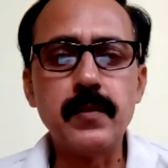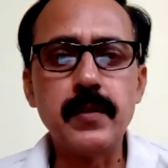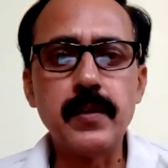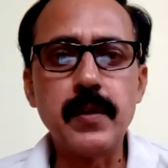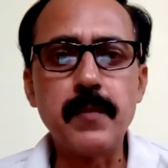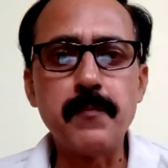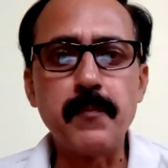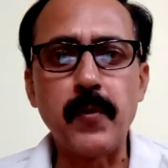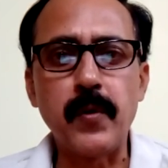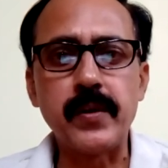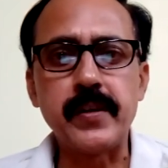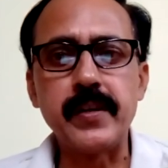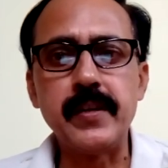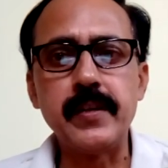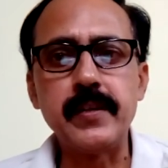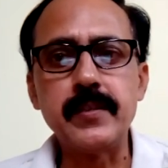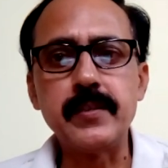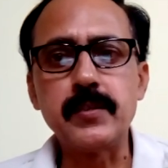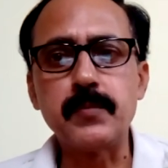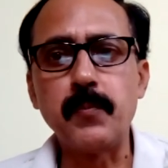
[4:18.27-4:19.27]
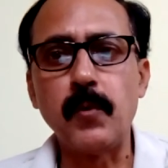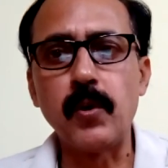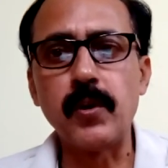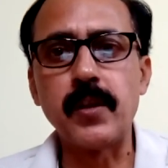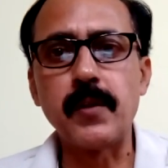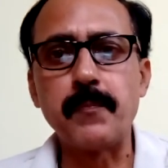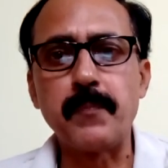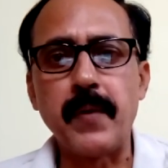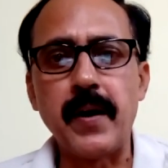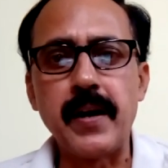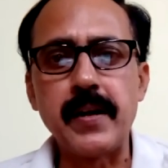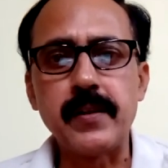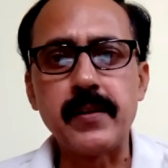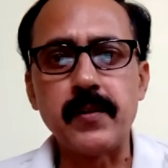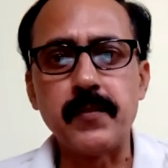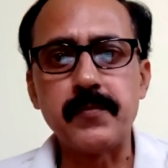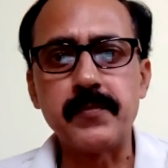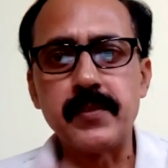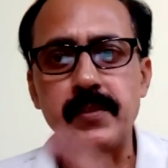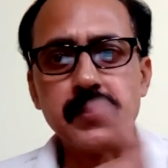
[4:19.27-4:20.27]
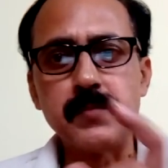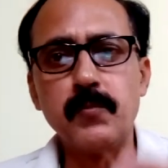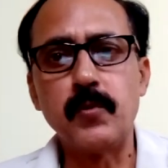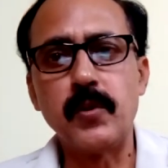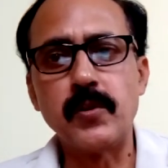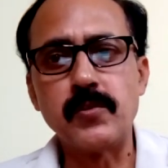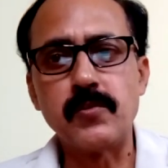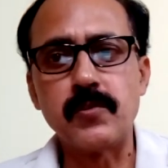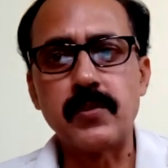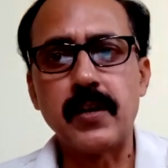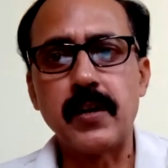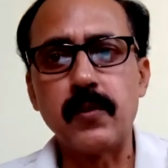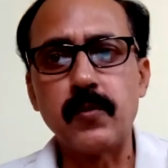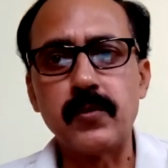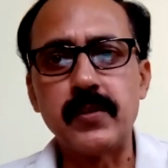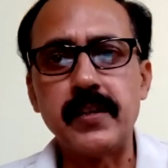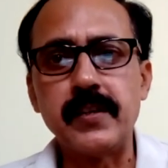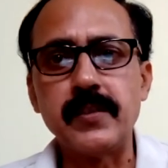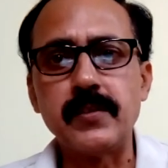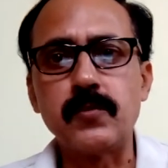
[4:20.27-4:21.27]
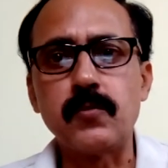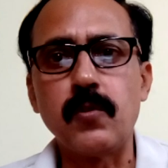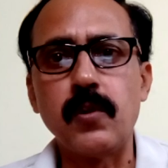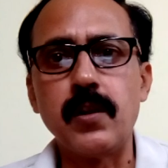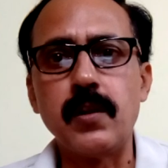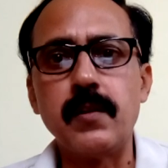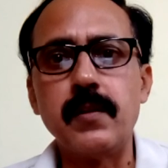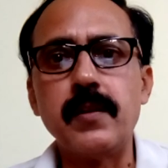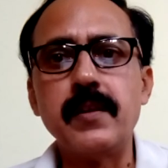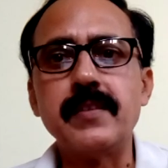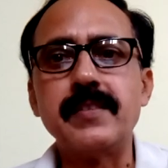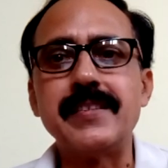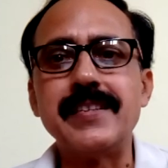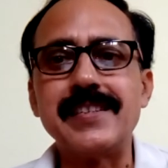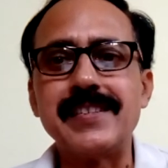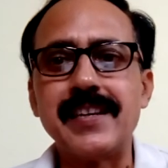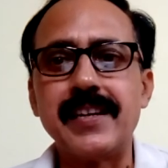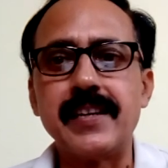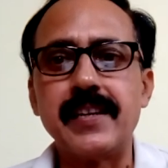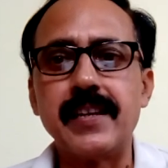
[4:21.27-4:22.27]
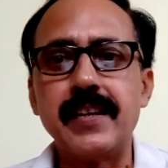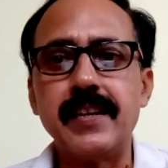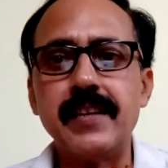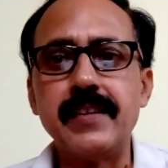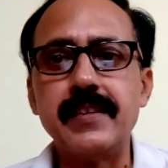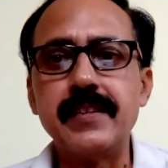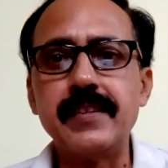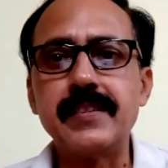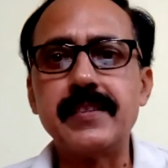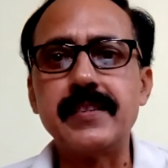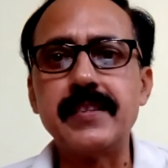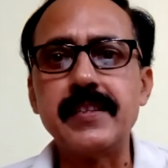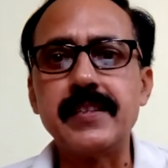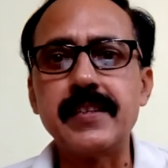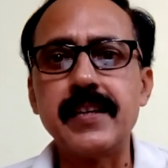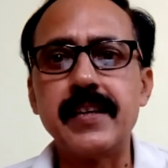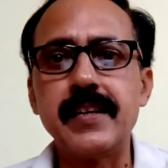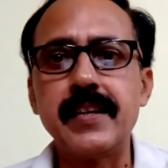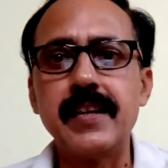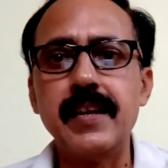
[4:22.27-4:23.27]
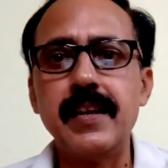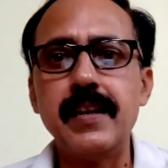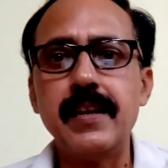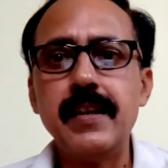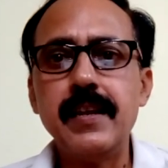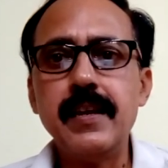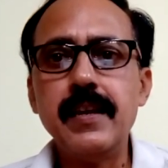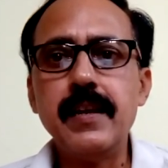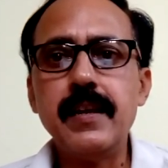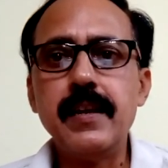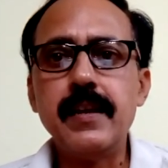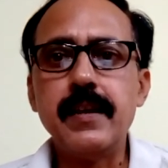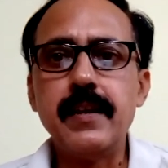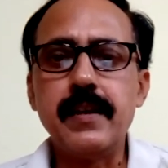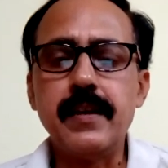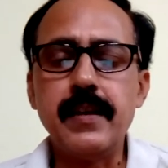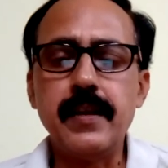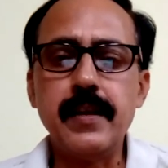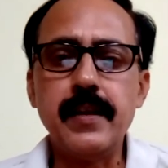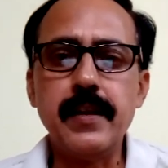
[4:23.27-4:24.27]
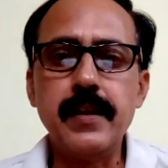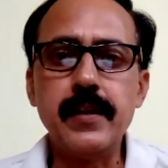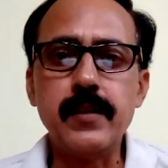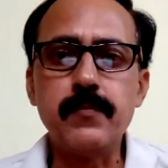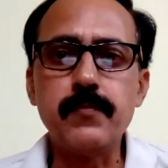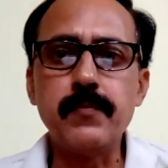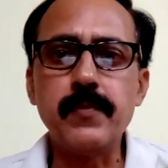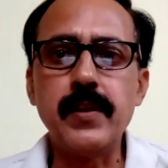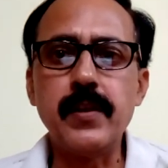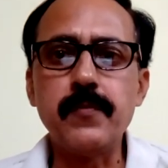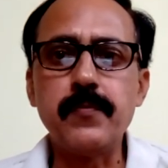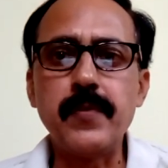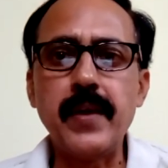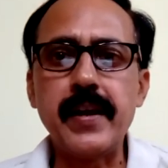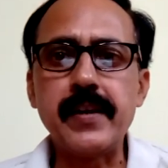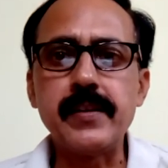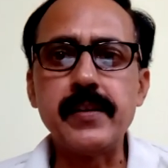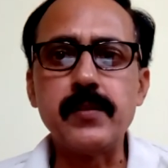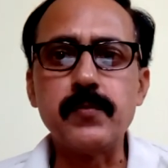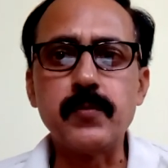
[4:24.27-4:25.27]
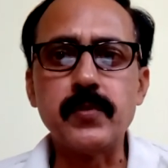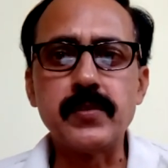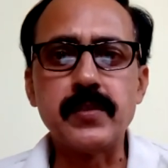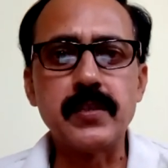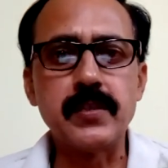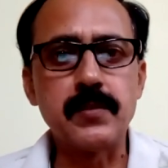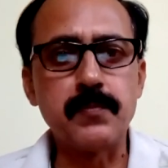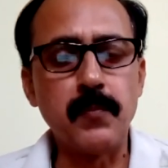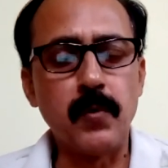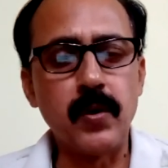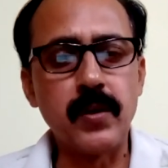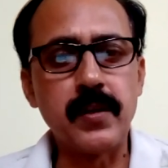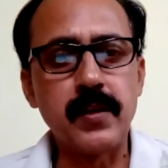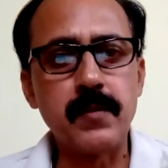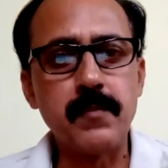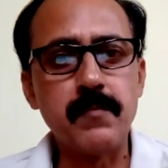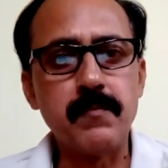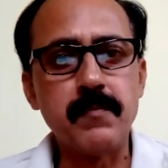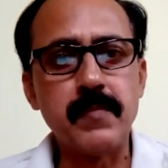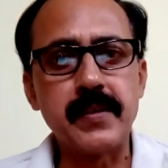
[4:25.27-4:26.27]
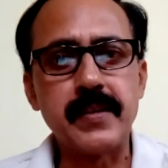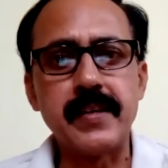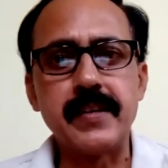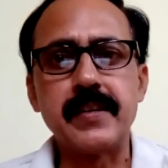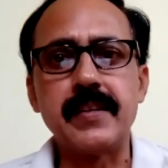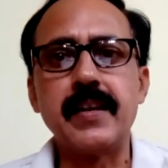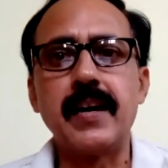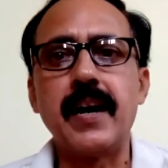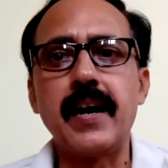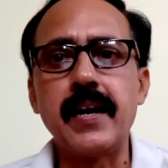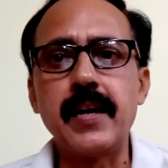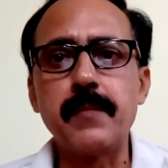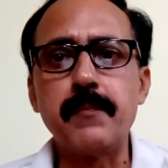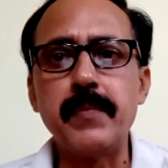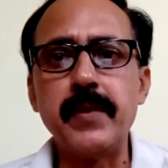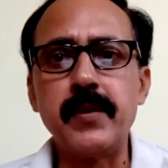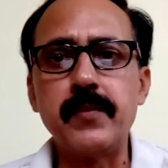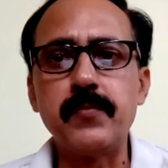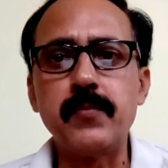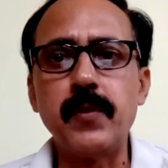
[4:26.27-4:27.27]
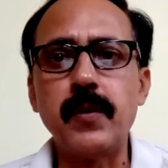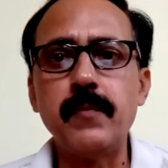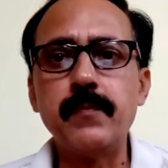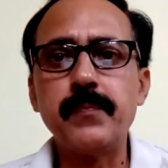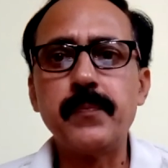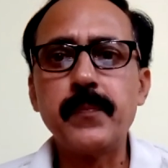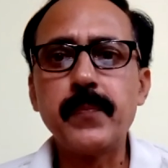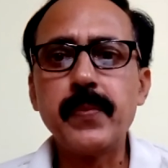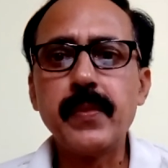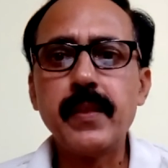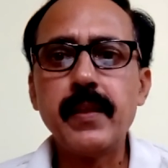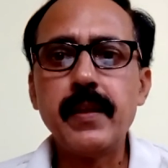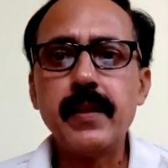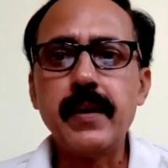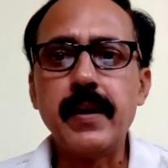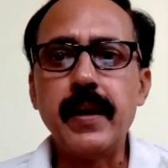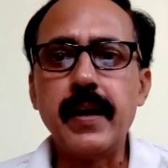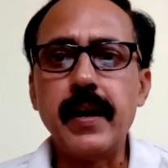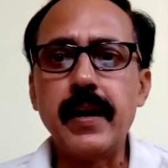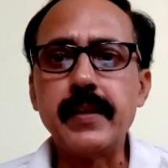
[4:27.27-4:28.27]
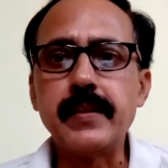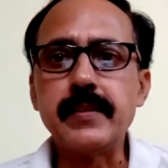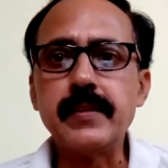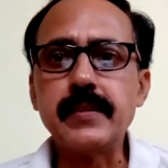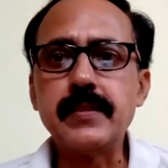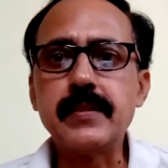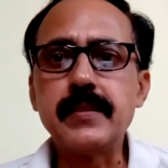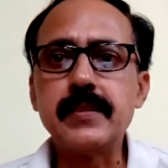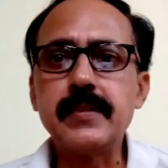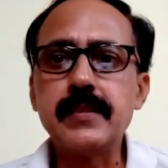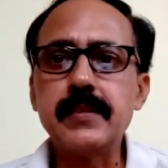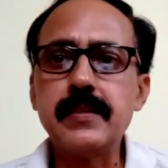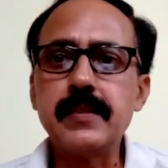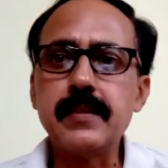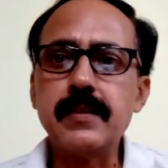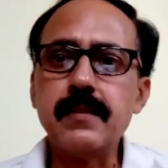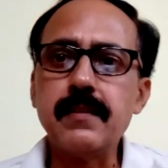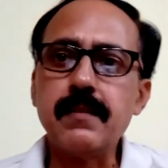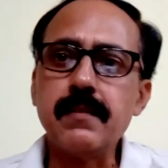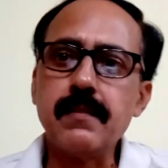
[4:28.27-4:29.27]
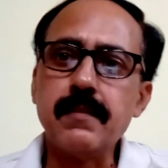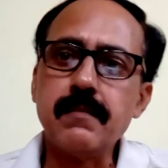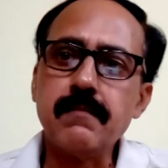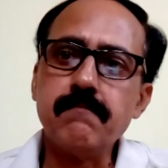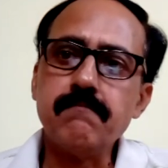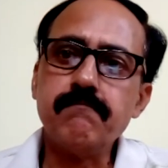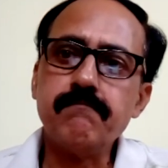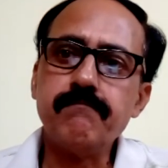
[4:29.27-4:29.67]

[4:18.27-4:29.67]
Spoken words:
important smaller part of this Mohenjo-daro, that is called citadel. This citadel, it in fact it was a smaller but at the higher platform, and this uh,